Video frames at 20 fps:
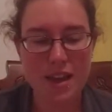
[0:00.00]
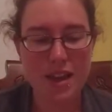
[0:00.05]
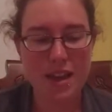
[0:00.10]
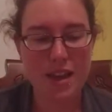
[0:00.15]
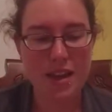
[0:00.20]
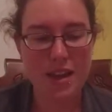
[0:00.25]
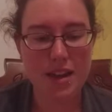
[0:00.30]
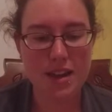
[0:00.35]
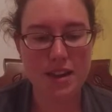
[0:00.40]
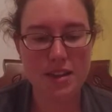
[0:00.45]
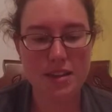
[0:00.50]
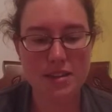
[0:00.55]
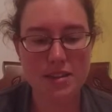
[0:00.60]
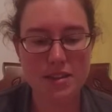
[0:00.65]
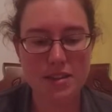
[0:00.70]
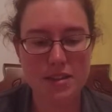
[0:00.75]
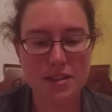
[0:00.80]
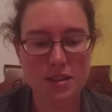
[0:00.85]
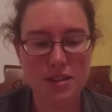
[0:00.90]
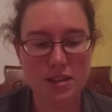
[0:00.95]
and
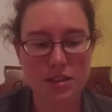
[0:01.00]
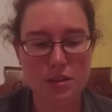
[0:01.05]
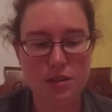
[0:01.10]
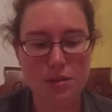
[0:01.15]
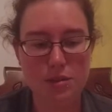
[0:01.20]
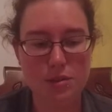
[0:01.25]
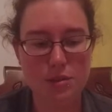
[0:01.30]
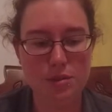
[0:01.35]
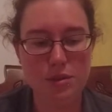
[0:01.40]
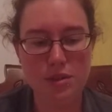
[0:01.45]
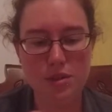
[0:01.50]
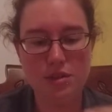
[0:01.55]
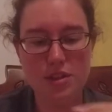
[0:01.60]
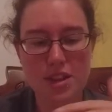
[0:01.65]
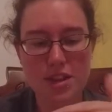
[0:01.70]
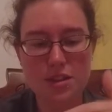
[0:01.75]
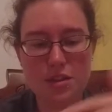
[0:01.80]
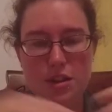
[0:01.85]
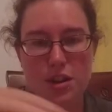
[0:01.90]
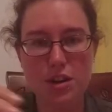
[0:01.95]
you
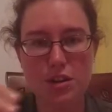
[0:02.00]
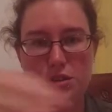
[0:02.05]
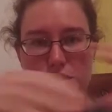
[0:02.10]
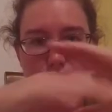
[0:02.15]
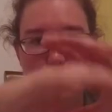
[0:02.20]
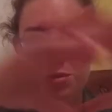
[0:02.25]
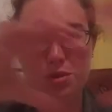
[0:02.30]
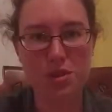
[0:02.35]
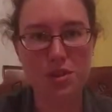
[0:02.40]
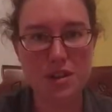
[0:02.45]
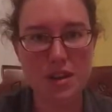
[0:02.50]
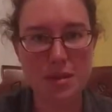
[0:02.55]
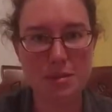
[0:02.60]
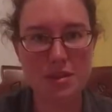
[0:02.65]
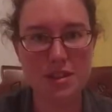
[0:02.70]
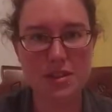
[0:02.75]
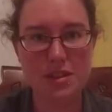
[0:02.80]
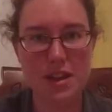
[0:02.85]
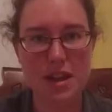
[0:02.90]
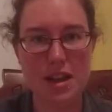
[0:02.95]
take your character, you put their name
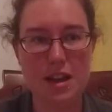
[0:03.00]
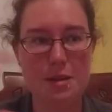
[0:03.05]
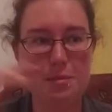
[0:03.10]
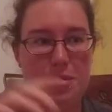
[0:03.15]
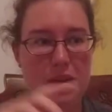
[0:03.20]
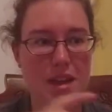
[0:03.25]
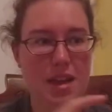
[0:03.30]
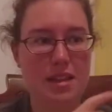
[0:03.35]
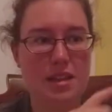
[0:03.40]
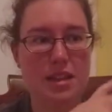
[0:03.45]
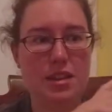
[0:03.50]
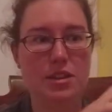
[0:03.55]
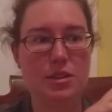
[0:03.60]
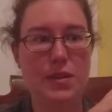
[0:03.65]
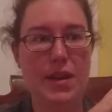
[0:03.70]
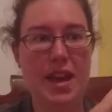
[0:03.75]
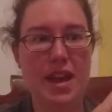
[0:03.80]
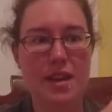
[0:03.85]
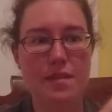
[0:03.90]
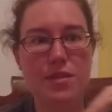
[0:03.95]
at the top, and then you
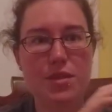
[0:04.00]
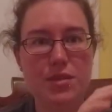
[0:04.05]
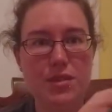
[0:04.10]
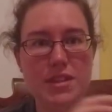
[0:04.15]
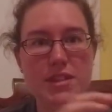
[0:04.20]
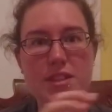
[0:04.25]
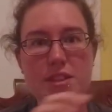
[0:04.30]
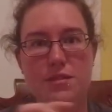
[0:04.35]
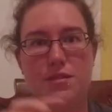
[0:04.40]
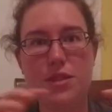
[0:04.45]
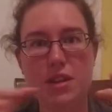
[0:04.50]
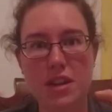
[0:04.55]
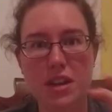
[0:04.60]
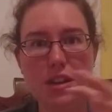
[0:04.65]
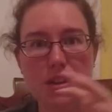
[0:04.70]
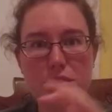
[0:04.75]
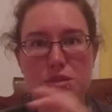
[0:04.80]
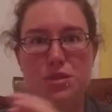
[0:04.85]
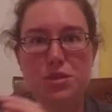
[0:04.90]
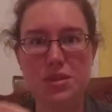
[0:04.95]
have all these different
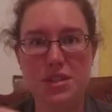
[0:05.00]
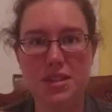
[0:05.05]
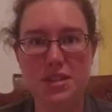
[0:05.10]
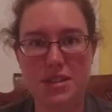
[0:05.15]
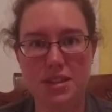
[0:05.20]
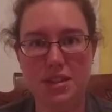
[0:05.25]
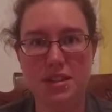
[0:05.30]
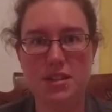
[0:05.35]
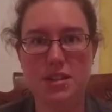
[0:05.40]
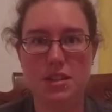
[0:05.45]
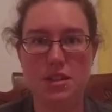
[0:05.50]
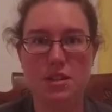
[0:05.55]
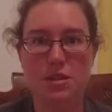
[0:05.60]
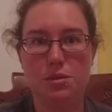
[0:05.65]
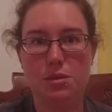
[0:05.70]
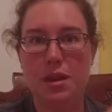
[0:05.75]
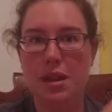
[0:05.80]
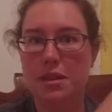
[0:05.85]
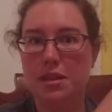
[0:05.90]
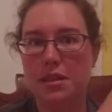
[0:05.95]
characteristics.
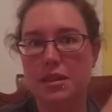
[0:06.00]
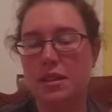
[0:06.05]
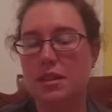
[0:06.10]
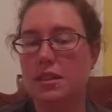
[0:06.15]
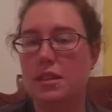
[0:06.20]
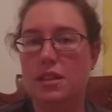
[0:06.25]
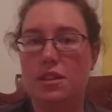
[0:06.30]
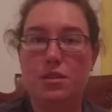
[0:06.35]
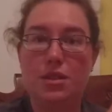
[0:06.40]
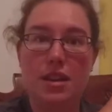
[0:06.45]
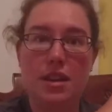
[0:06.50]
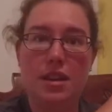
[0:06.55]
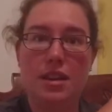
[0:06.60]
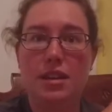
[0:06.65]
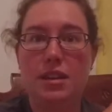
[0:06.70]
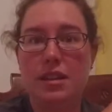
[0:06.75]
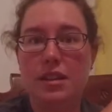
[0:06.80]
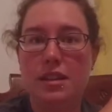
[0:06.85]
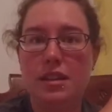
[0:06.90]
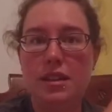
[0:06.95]
Are
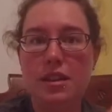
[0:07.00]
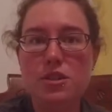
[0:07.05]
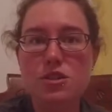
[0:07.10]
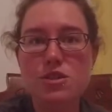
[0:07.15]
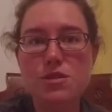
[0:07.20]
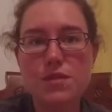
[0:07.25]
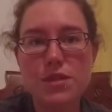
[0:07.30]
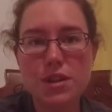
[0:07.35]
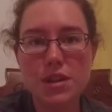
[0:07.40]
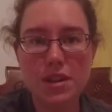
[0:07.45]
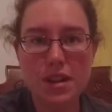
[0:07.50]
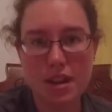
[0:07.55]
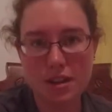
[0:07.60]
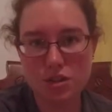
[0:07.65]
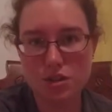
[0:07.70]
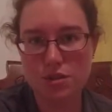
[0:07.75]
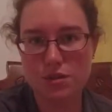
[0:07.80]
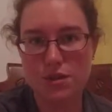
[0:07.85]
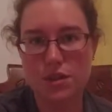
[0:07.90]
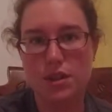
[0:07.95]
they introverted,
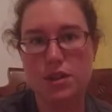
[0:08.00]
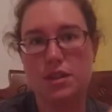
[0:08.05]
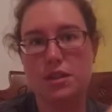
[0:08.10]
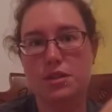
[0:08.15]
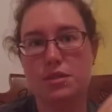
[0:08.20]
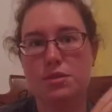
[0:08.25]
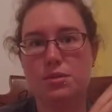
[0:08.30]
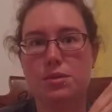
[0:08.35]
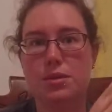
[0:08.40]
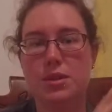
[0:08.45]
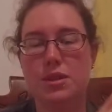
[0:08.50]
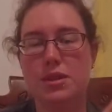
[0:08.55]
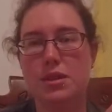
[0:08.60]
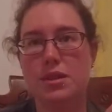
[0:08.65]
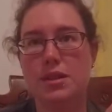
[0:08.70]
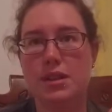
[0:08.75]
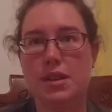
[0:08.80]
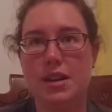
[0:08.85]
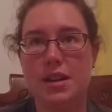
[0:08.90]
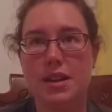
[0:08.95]
extroverted,
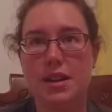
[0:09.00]
or